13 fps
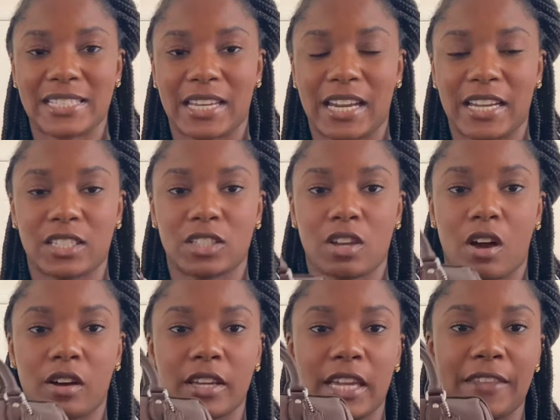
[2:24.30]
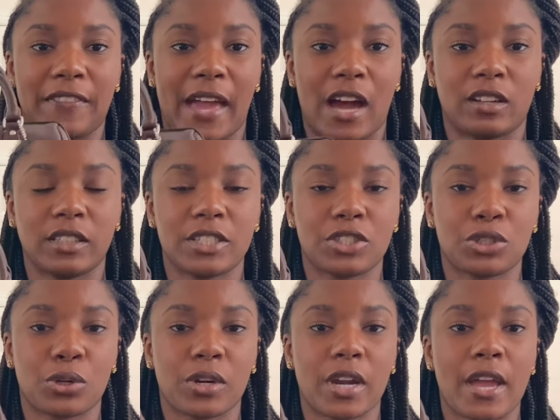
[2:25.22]
that I saw in the outlet
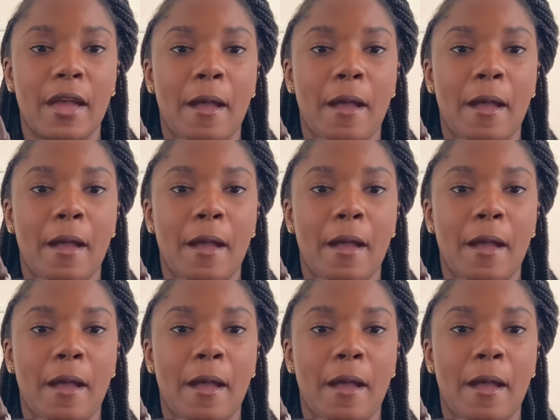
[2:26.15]
store,